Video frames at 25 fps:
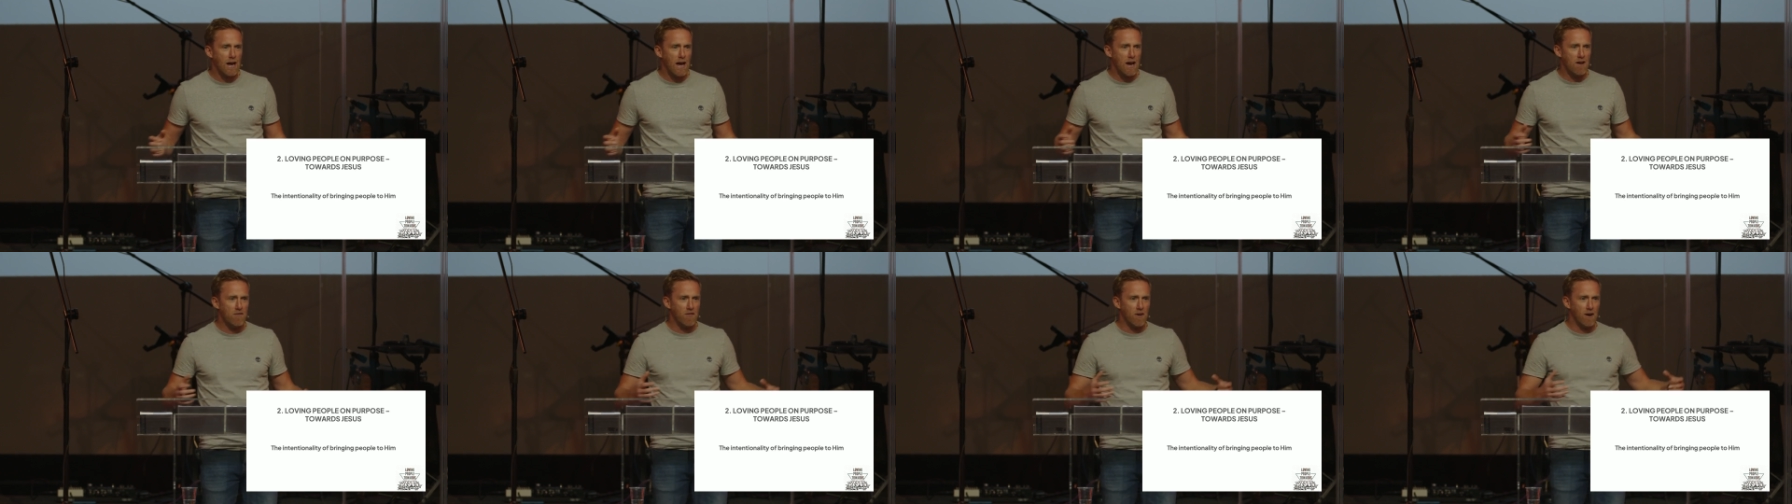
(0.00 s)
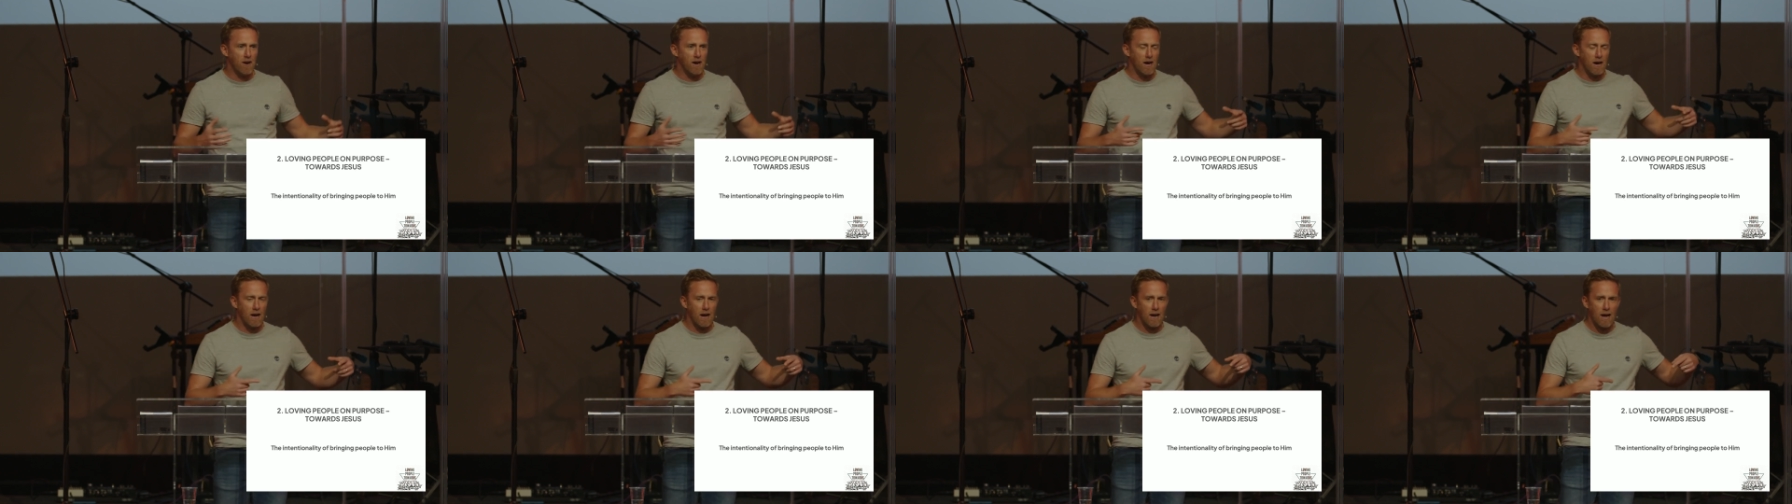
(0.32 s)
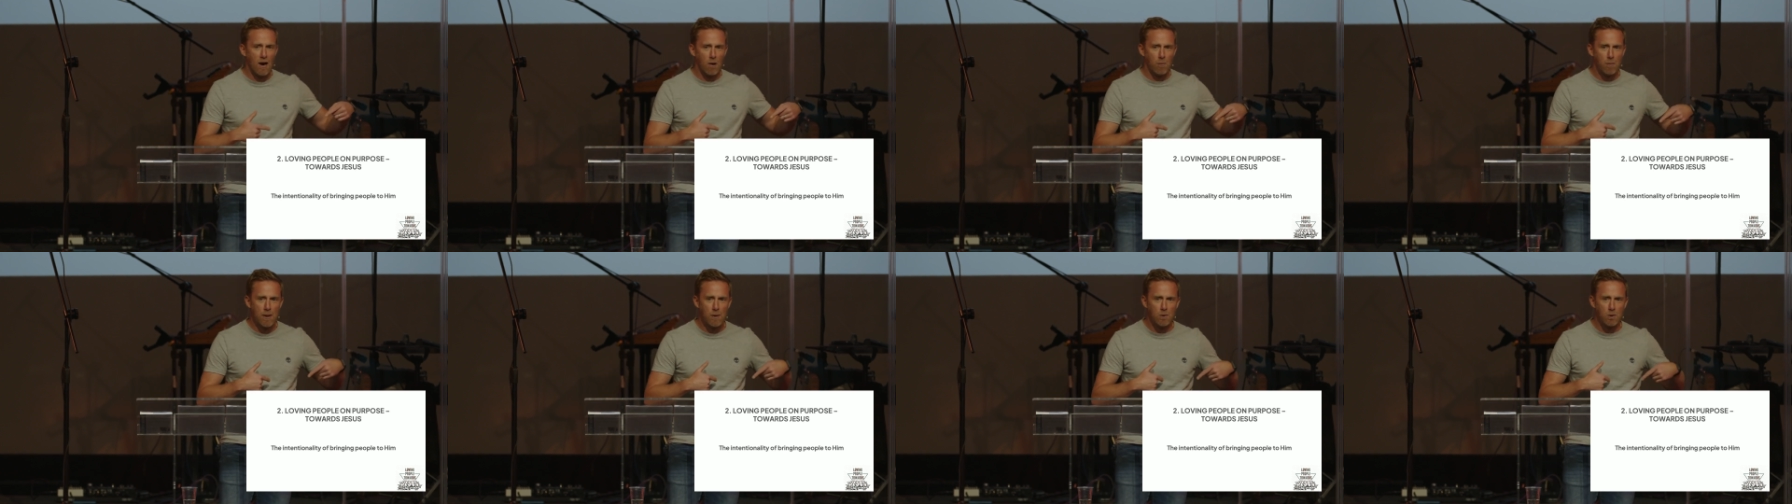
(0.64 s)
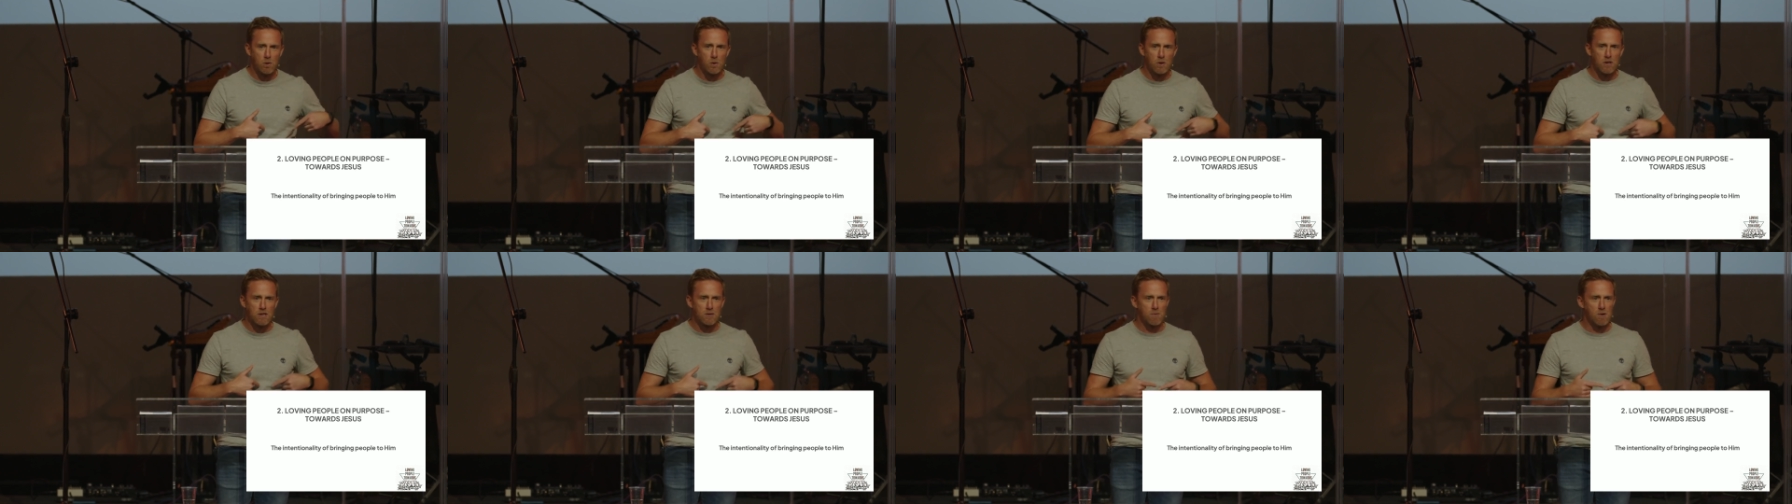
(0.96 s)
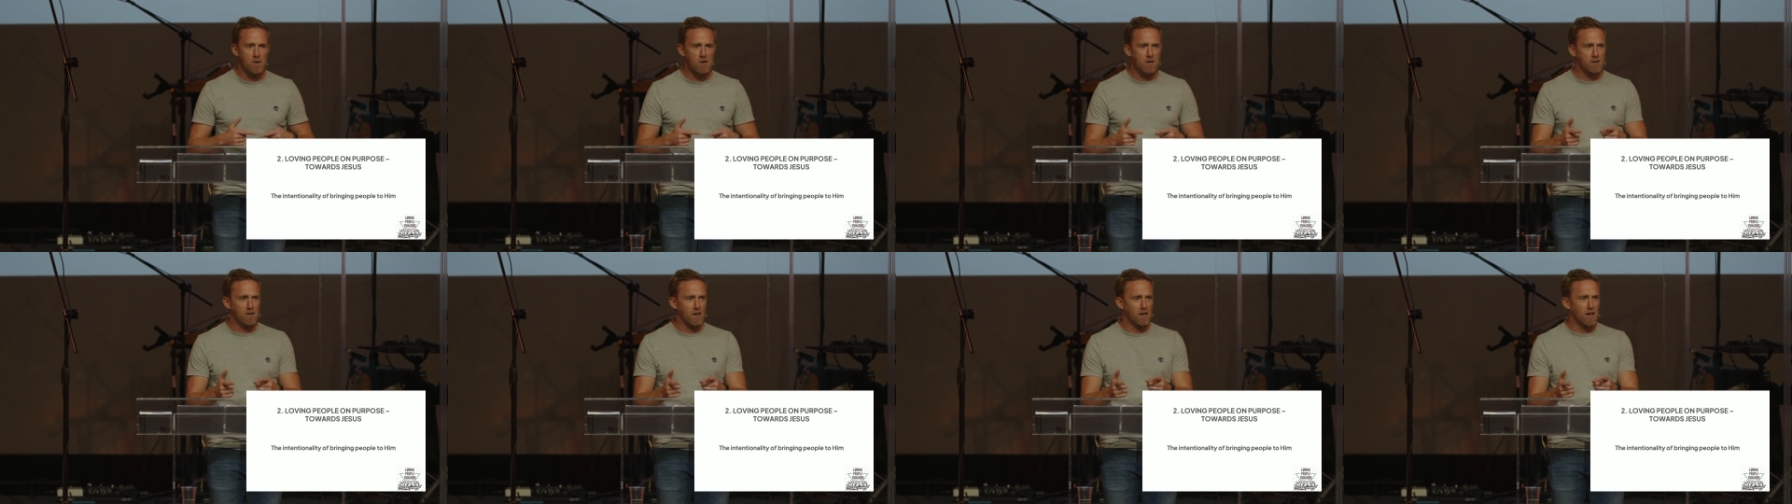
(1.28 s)
ever allow people to
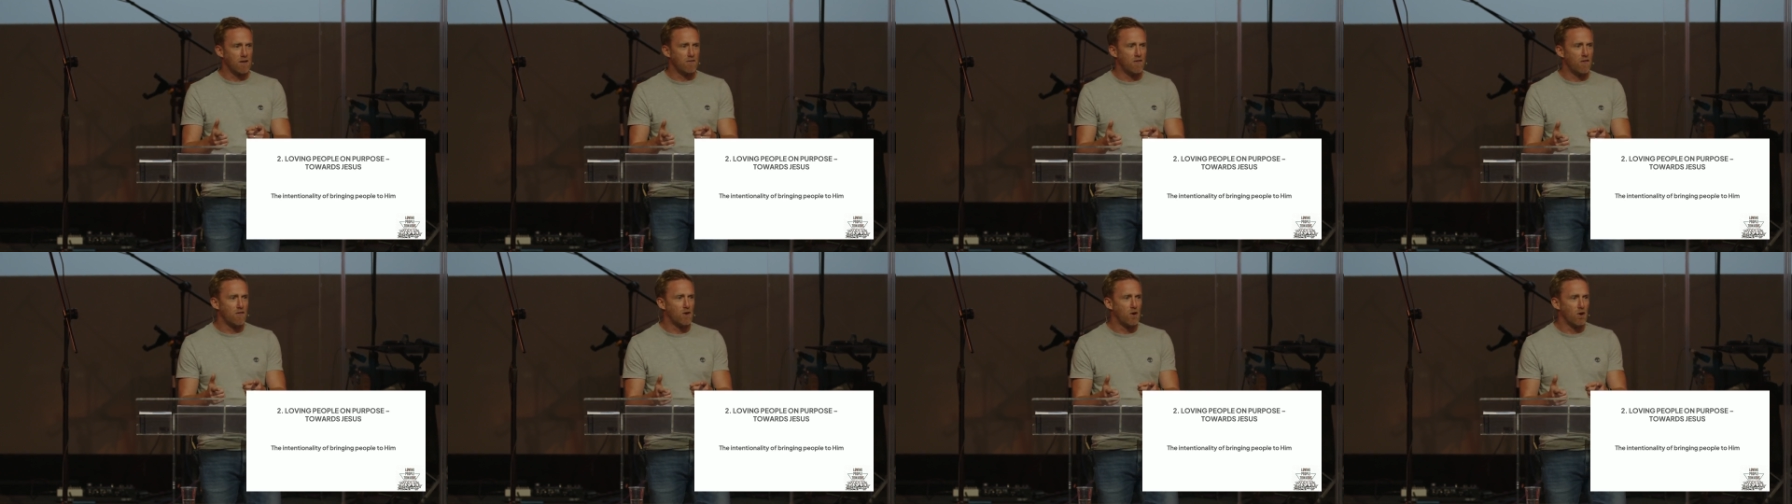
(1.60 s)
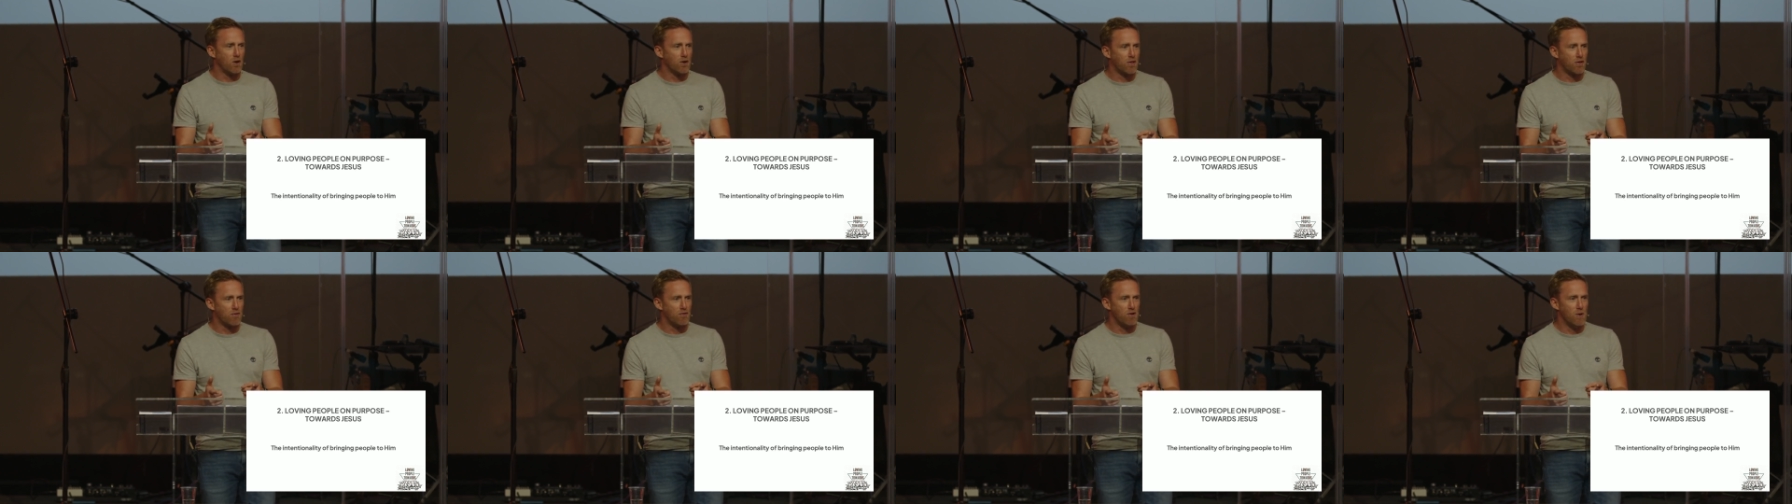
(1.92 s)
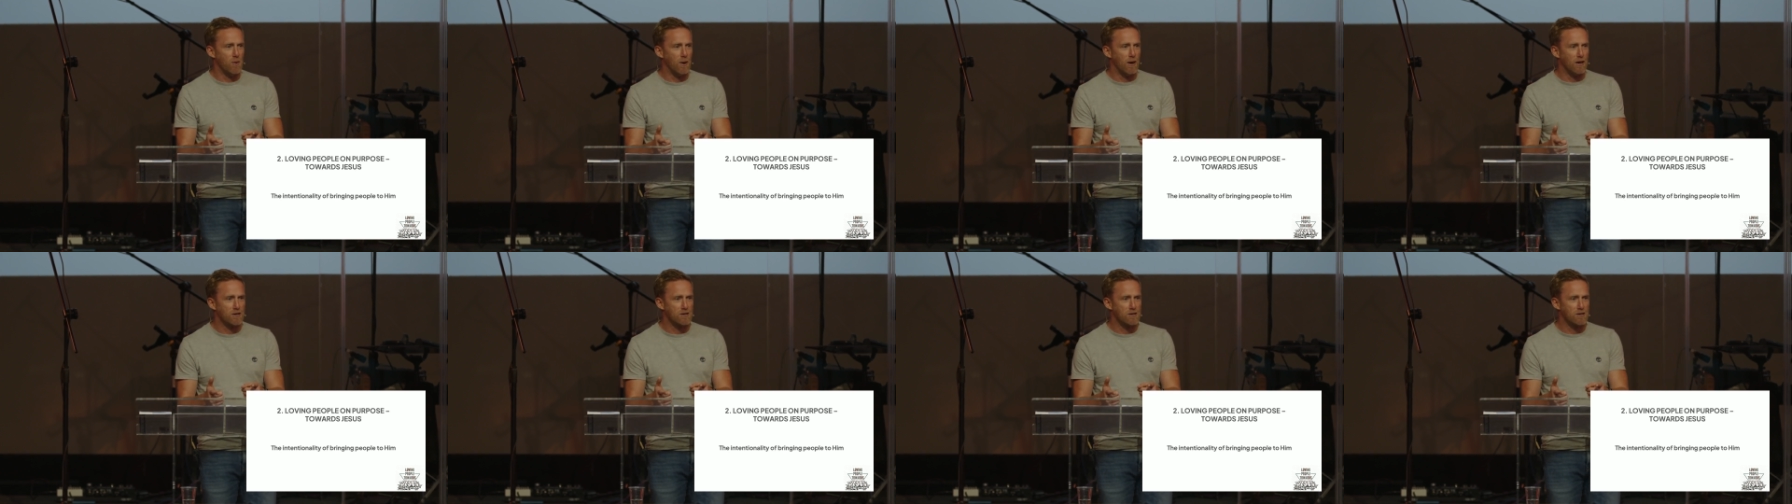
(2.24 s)
experience the love of God through